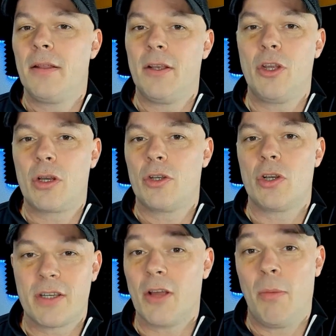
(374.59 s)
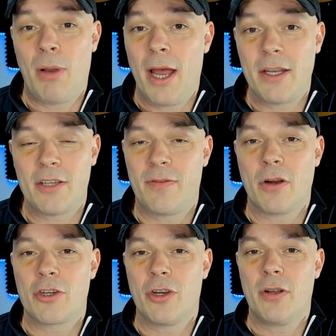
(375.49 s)
then you can just apply this
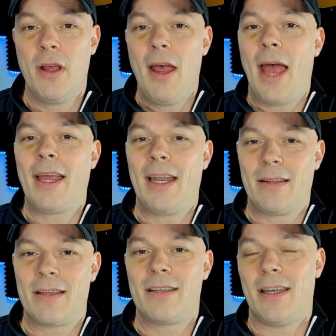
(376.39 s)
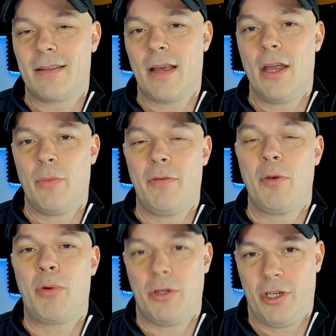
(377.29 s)
function and get it to sit tight with
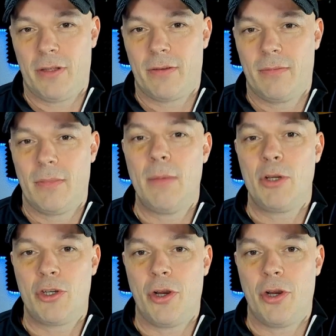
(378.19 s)
your project. Let me